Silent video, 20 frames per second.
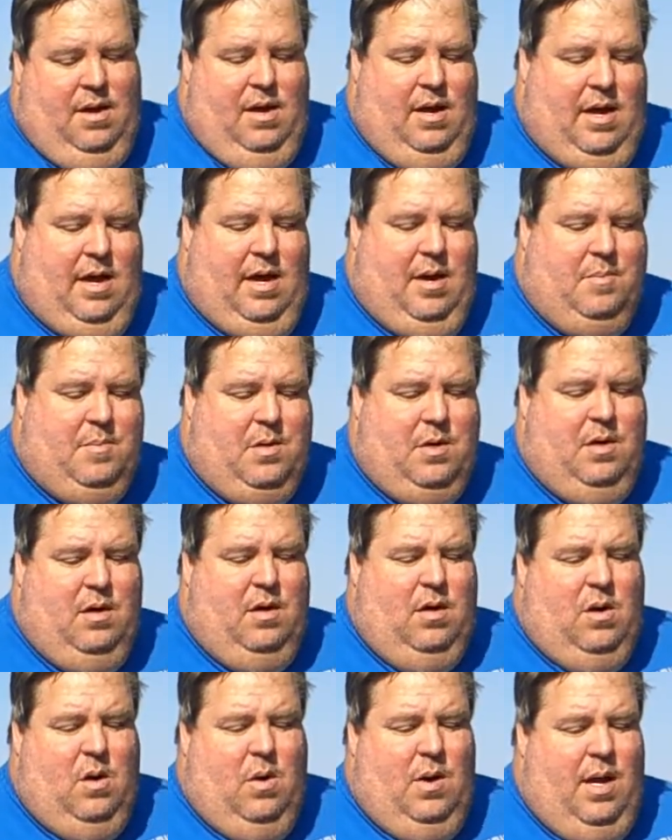hamburger,
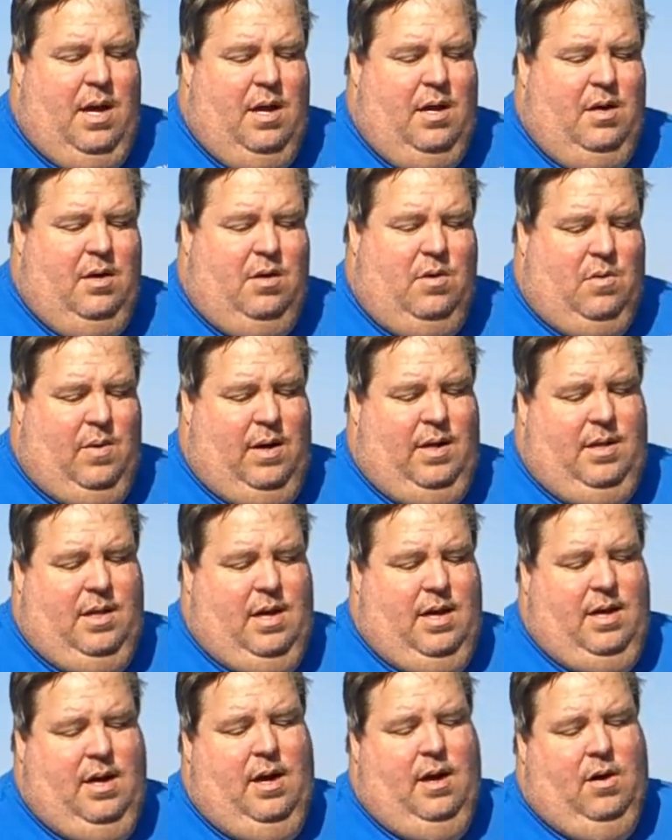go ahead and drain
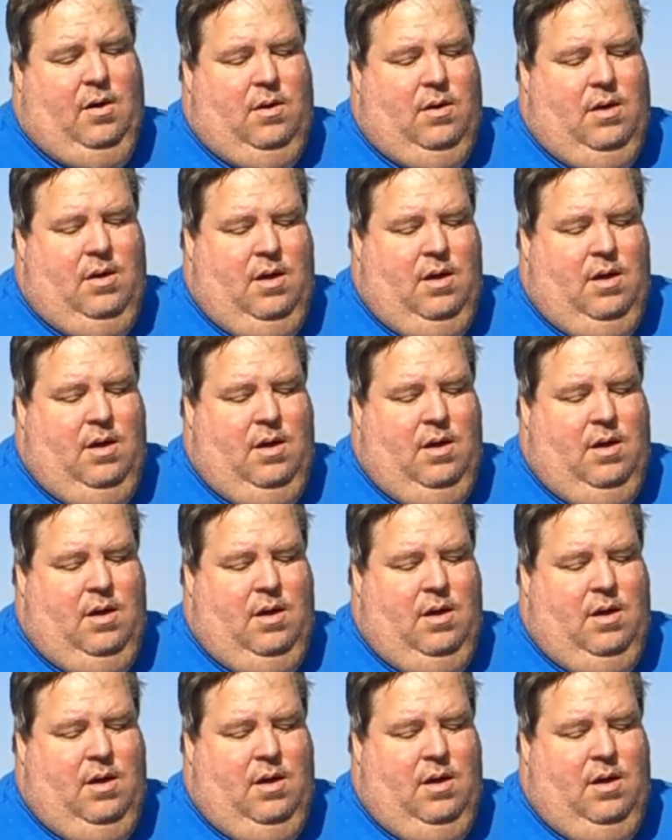that out.